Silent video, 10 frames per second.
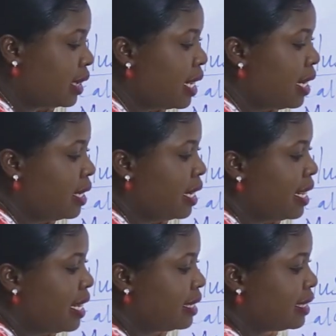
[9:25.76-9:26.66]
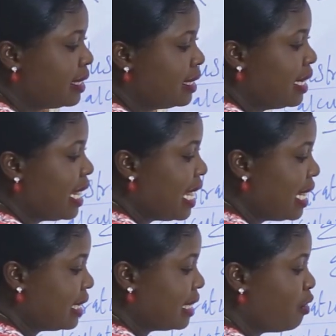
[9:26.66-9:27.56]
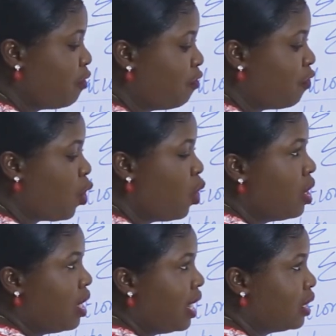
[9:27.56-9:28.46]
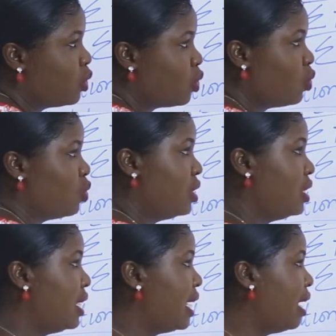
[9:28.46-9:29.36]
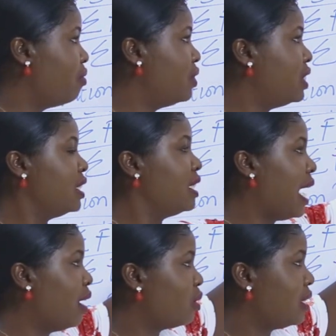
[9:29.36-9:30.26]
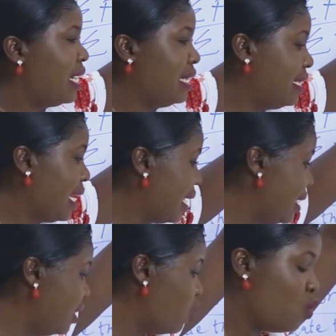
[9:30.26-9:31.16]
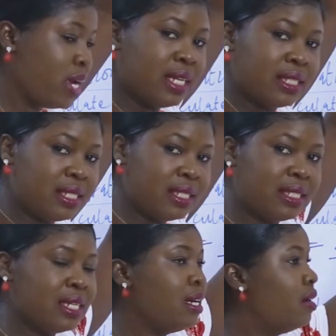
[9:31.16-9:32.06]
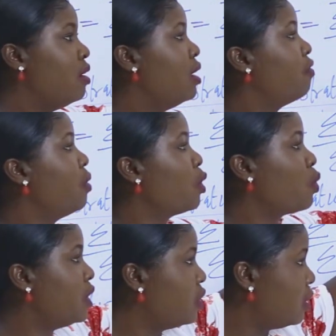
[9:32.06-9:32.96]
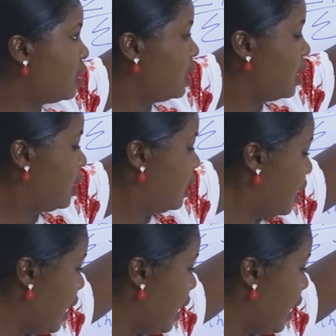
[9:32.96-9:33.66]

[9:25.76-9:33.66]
10, 18, 8, 4 and 2. Then I've written it out exactly the way it is from the question: 6,